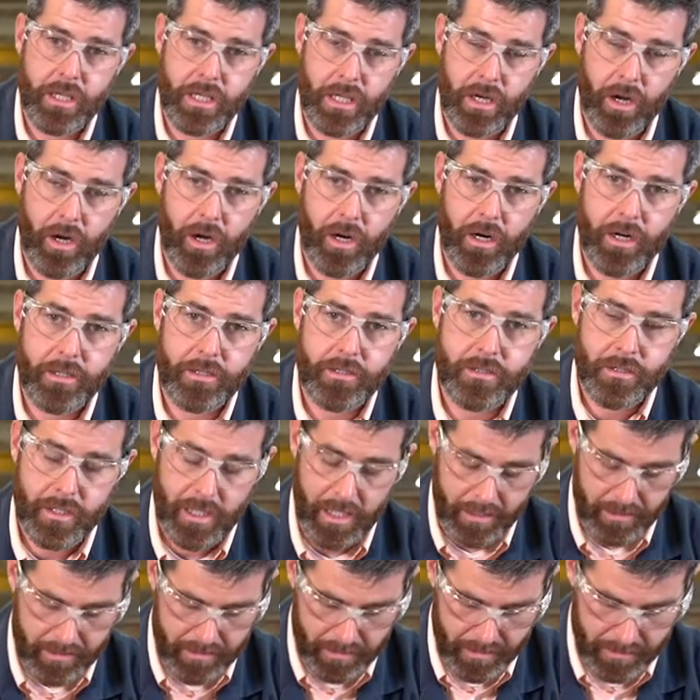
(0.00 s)
guards
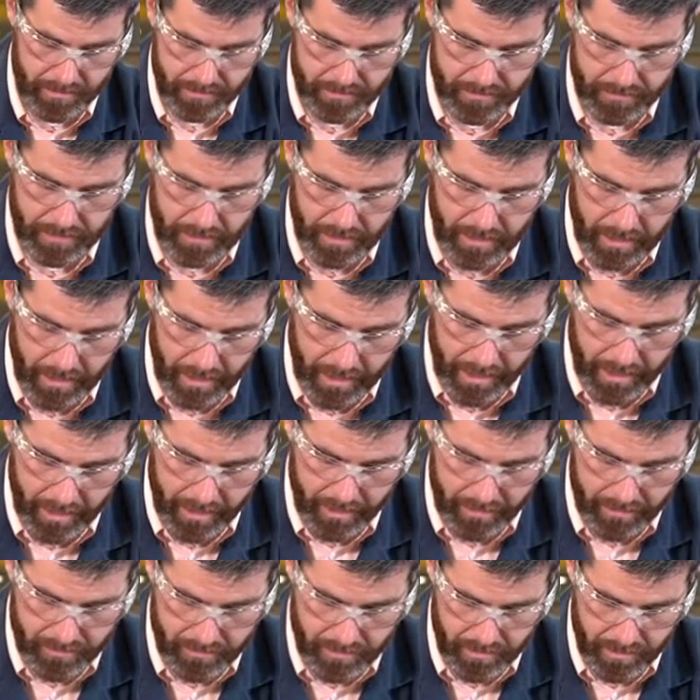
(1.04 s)
like this,
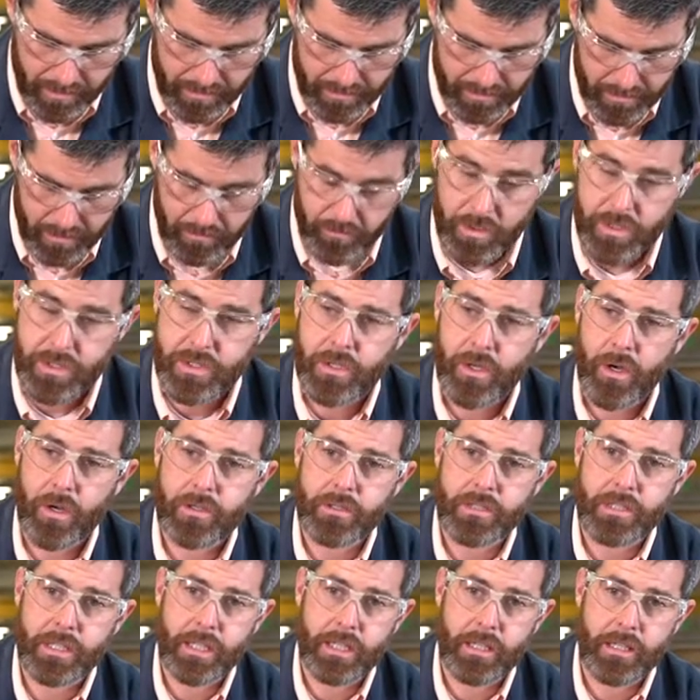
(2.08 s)
and this could
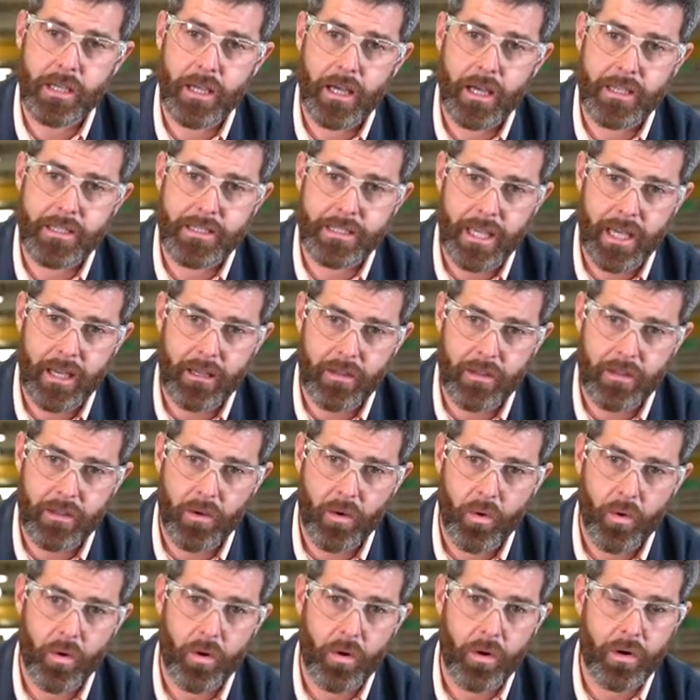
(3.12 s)
result in uh, death
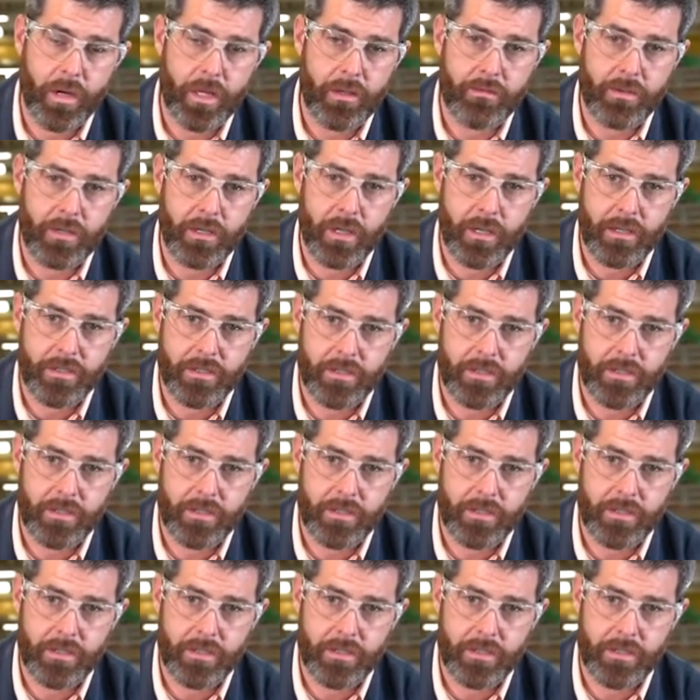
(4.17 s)
or even a